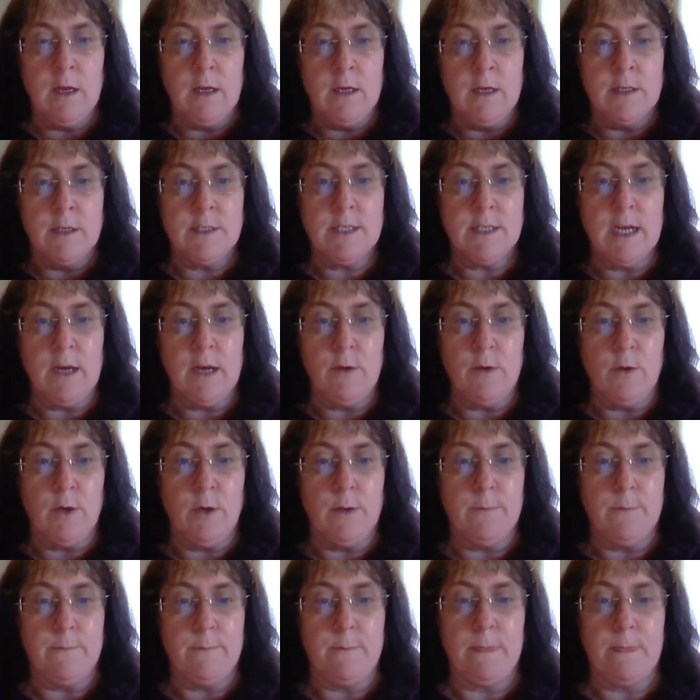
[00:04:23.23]
So,
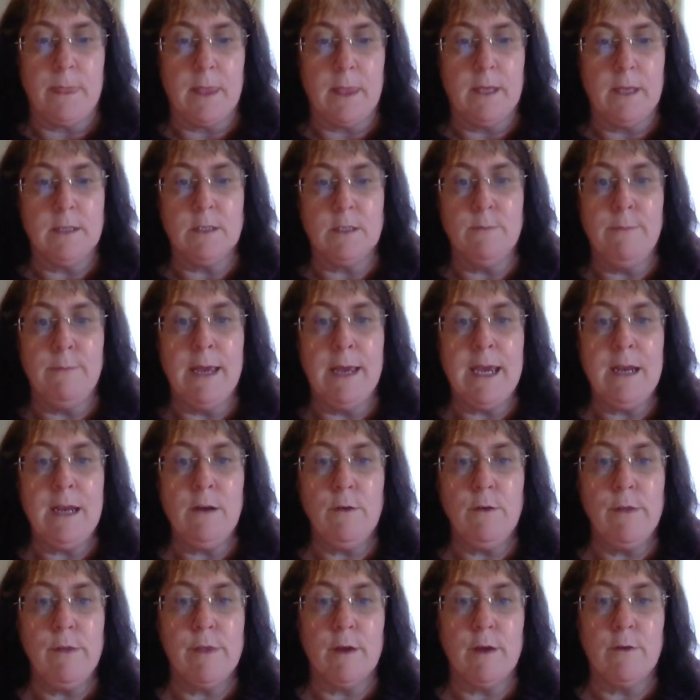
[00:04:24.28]
domain
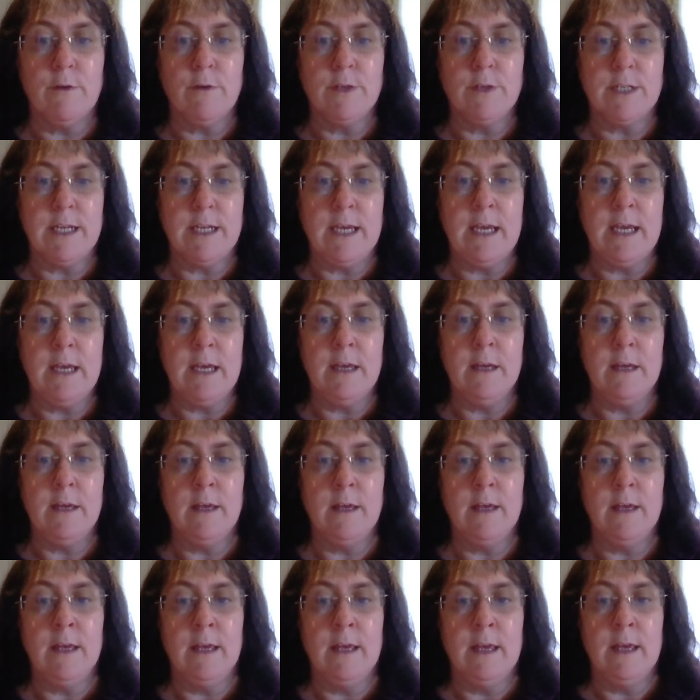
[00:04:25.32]
authority
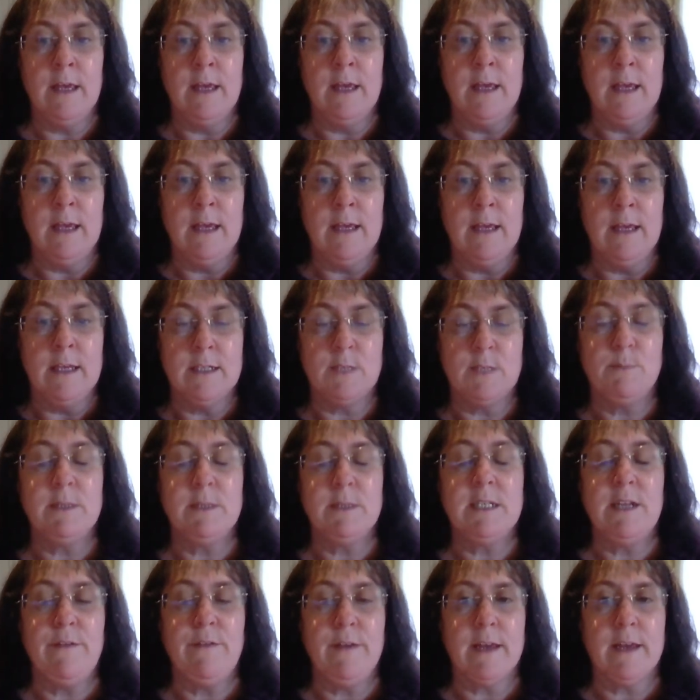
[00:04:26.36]

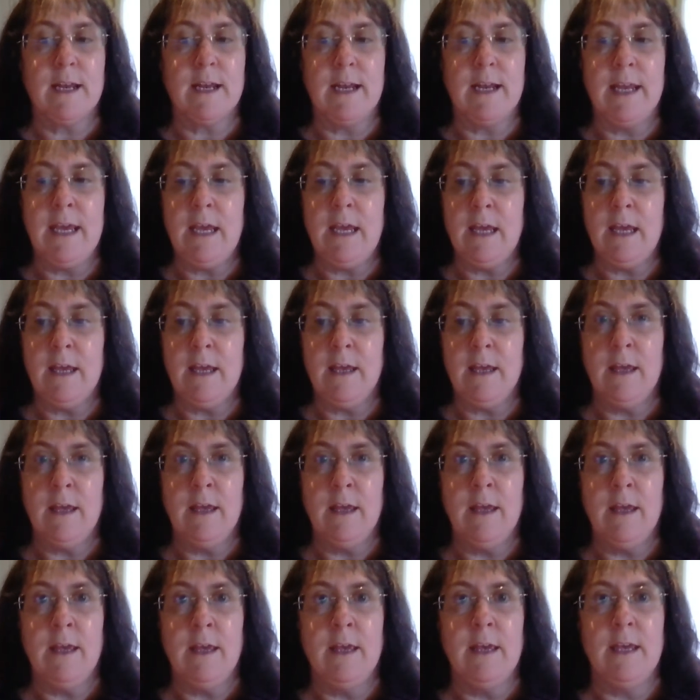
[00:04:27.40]
specifically
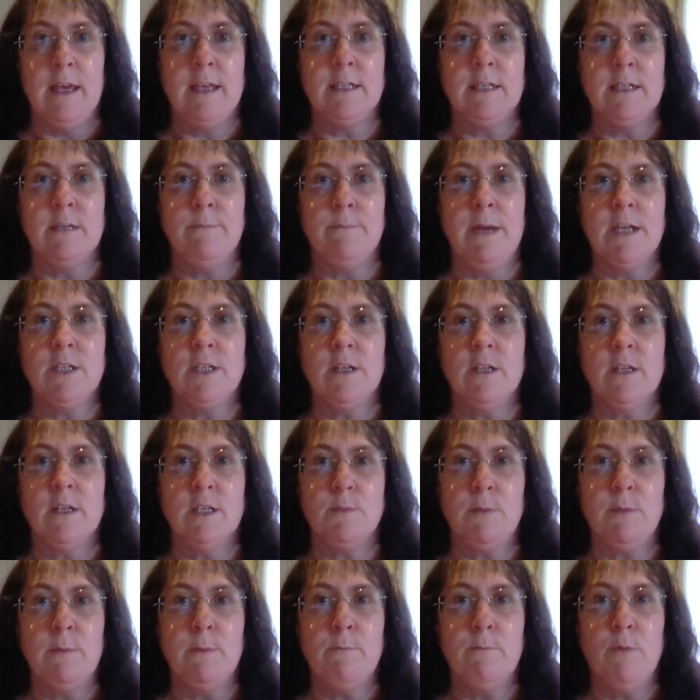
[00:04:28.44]
is a measure
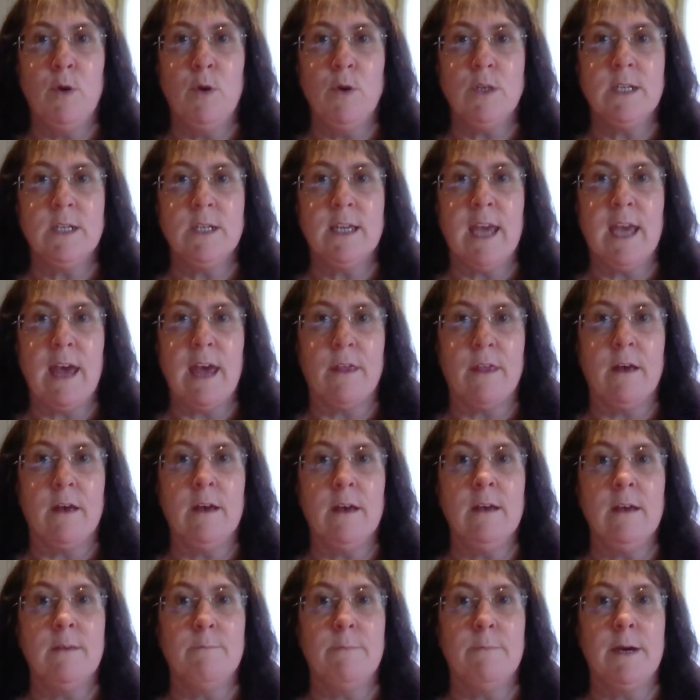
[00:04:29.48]
that's been put
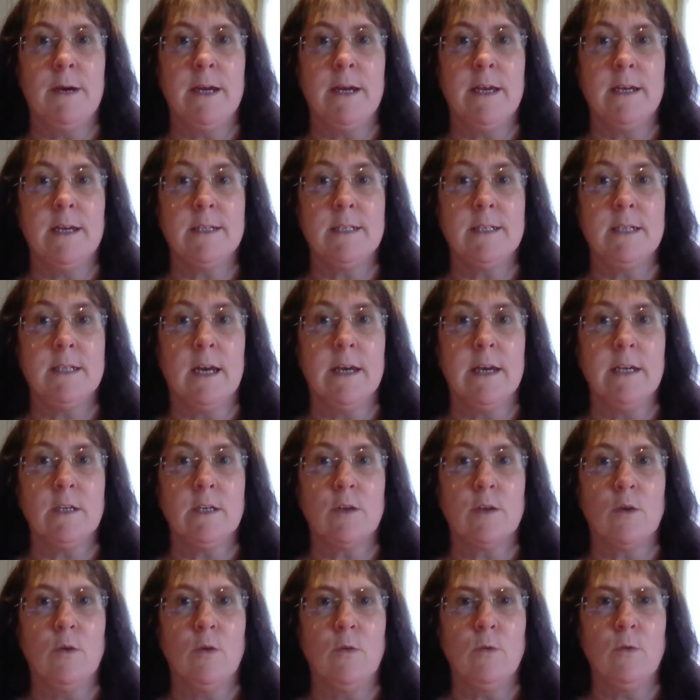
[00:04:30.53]
together by a
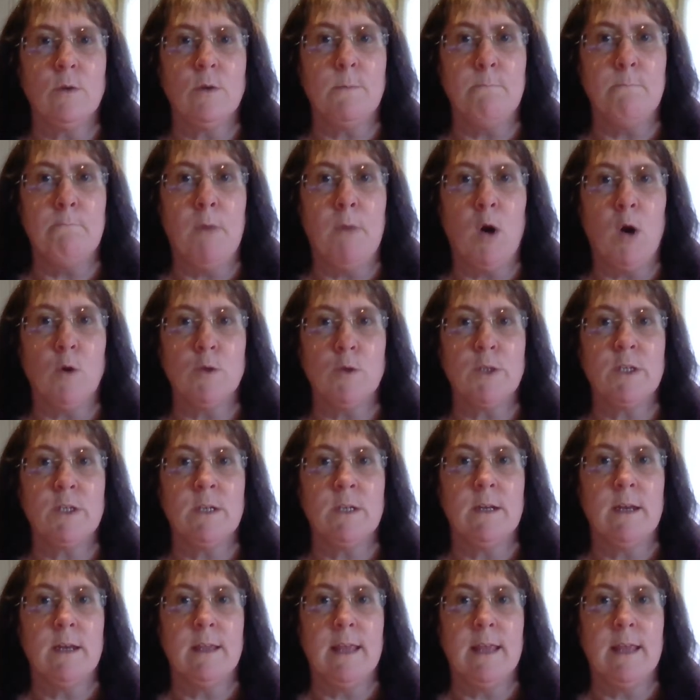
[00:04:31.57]
site called Moz.